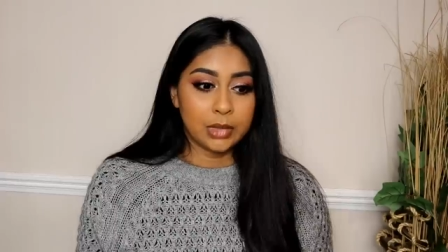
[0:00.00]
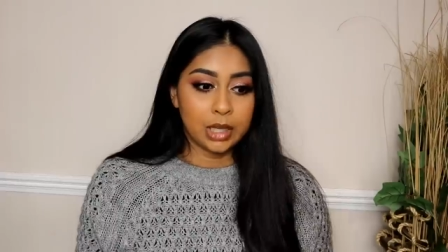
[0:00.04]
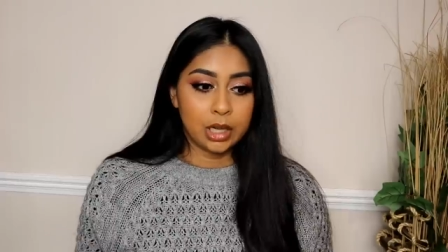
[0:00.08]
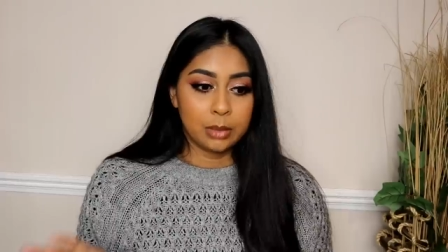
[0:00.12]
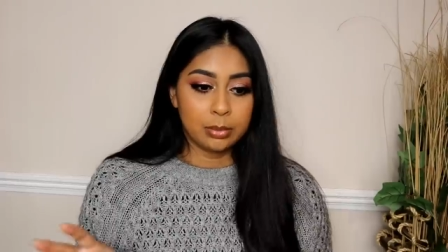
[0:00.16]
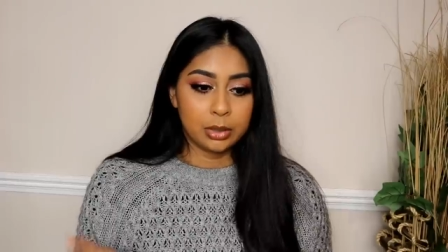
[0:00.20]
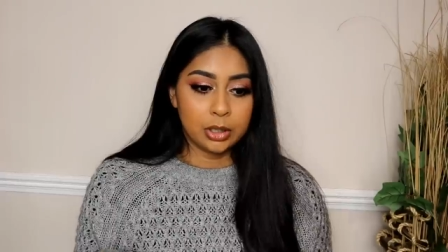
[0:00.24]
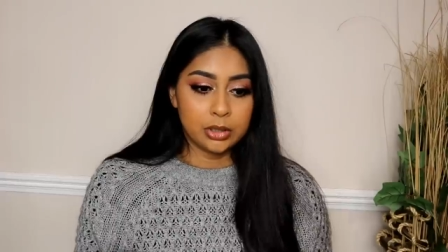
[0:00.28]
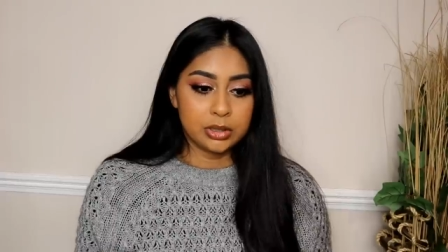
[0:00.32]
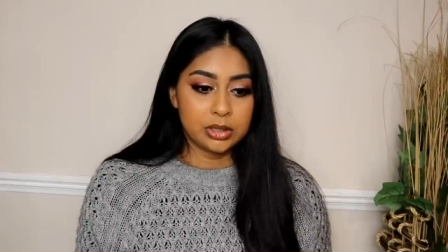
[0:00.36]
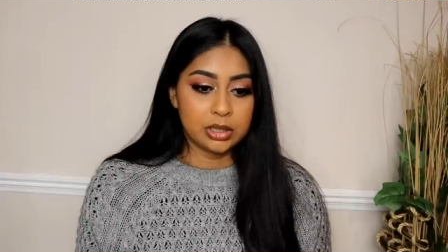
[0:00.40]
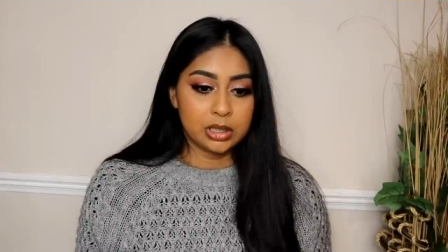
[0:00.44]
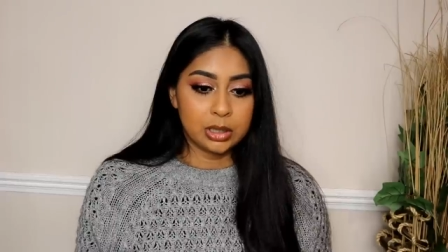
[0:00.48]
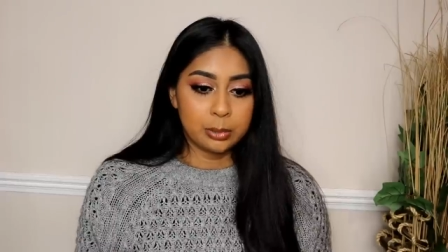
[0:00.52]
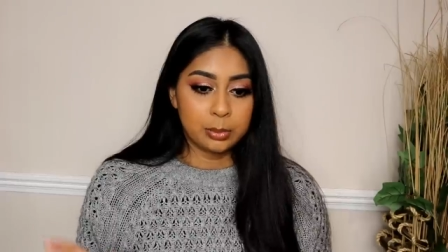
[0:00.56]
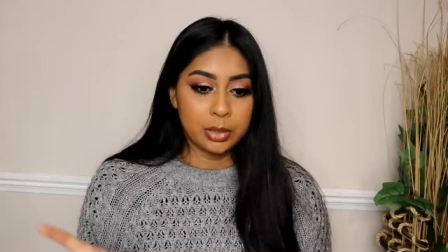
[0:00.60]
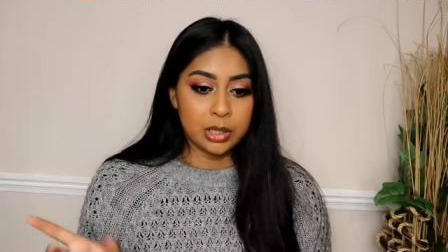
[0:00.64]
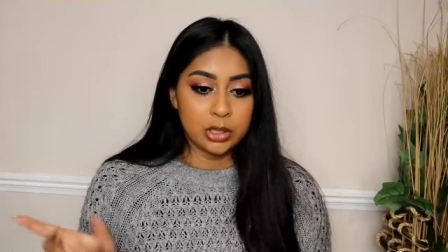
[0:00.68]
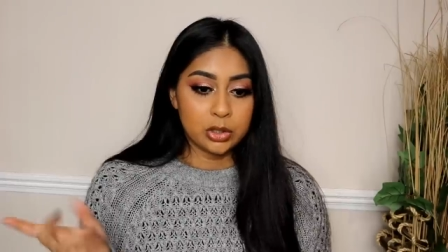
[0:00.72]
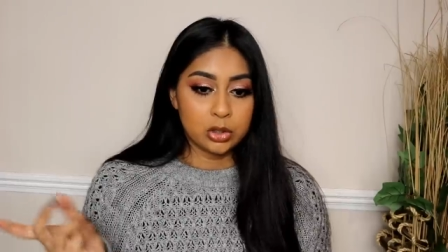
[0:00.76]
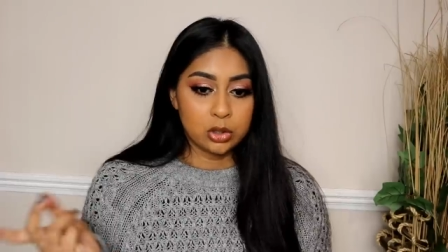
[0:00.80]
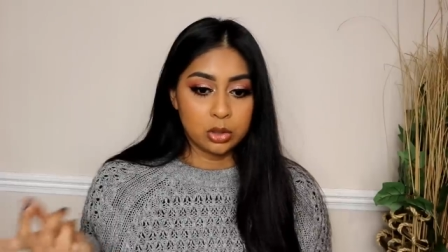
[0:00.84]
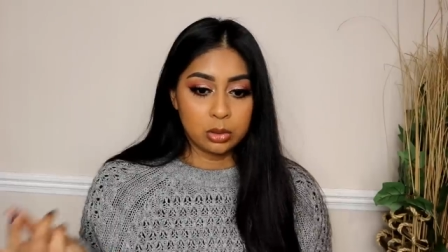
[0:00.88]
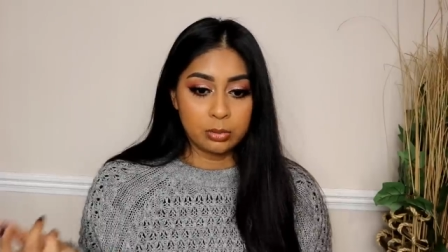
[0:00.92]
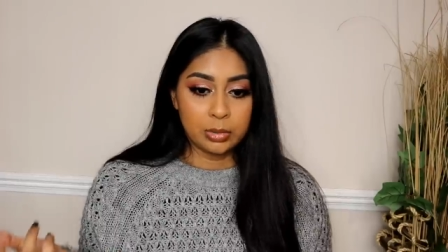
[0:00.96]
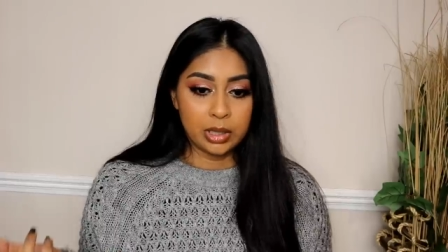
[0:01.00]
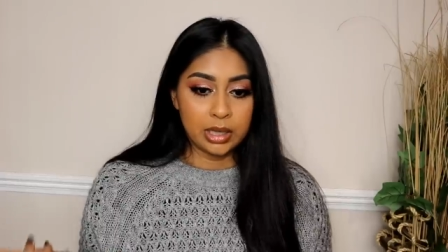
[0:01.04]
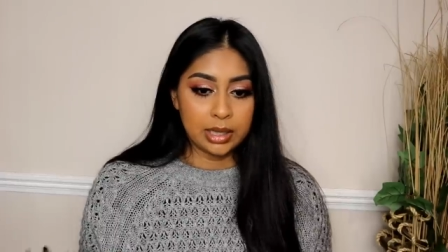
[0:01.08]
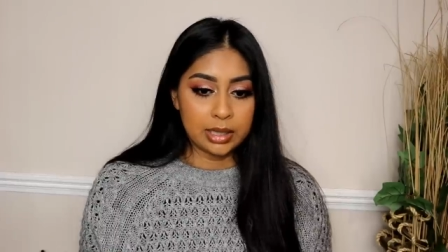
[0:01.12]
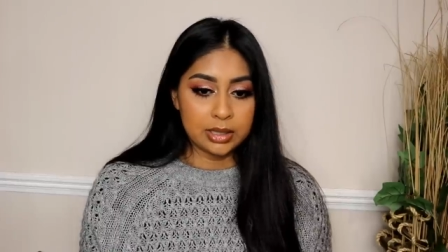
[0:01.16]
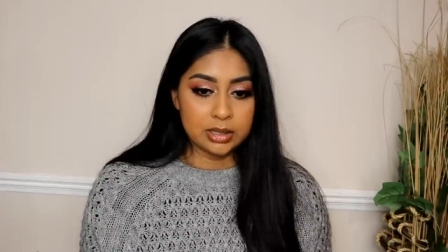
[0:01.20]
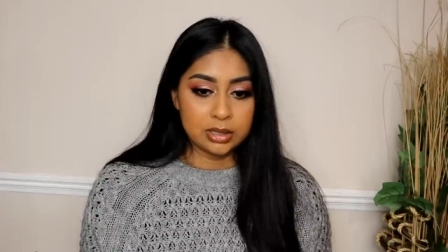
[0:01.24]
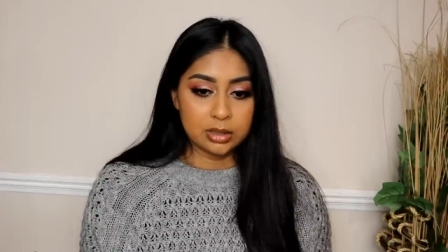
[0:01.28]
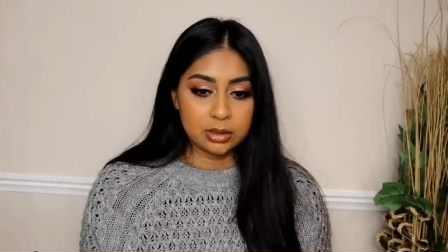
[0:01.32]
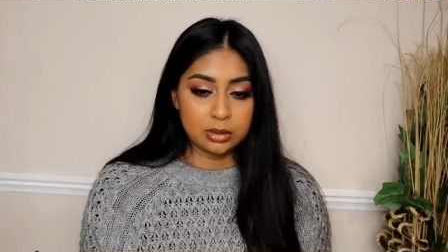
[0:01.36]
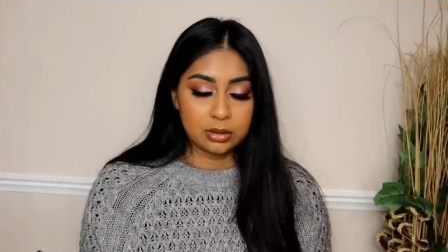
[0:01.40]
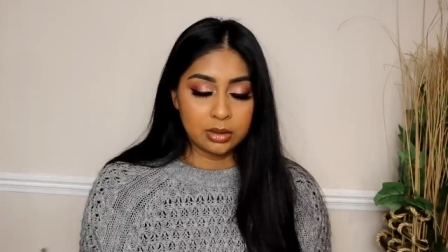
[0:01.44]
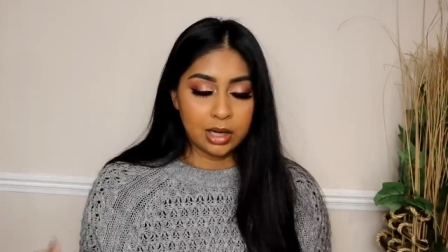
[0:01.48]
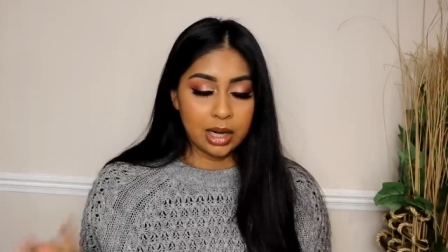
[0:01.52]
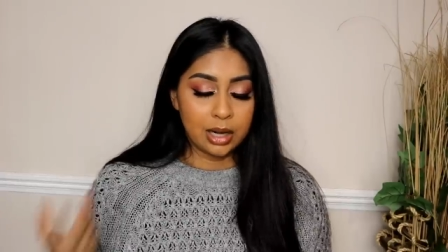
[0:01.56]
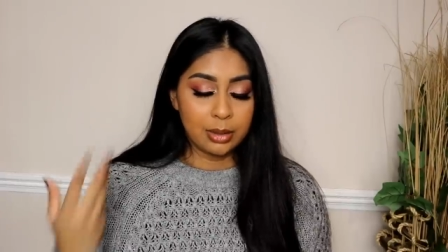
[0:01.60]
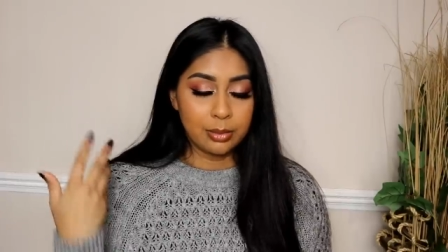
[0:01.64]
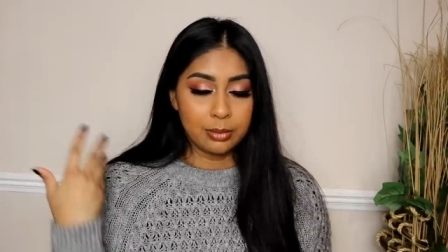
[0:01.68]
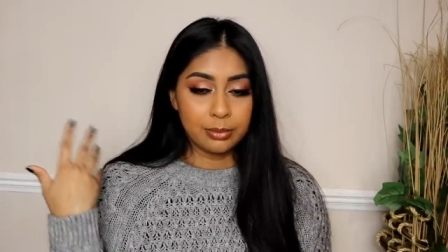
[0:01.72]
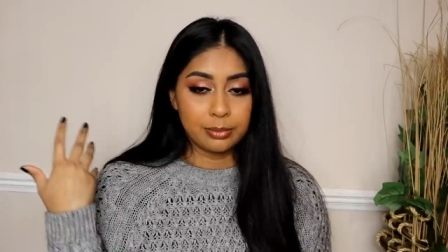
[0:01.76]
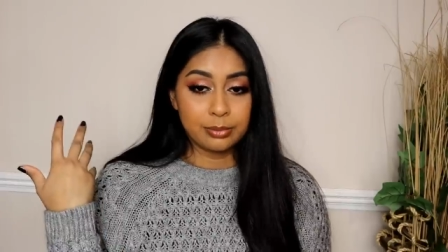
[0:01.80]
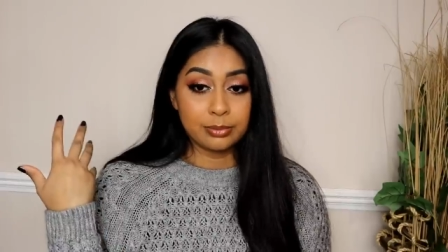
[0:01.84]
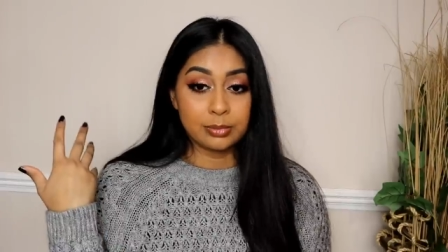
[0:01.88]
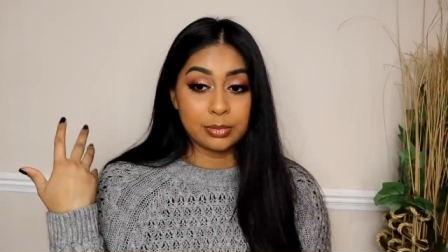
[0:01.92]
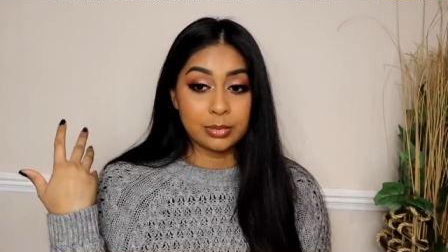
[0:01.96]
I posted a picture on my
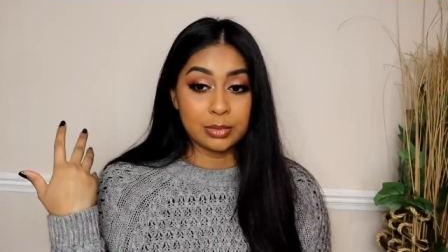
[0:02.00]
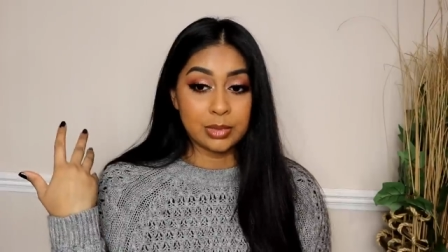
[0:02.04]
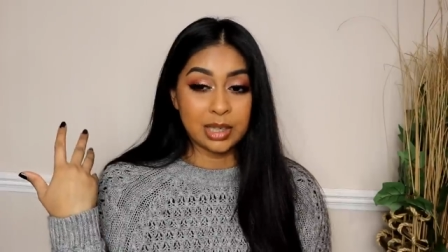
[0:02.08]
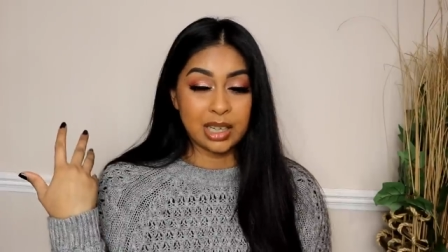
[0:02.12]
Instagram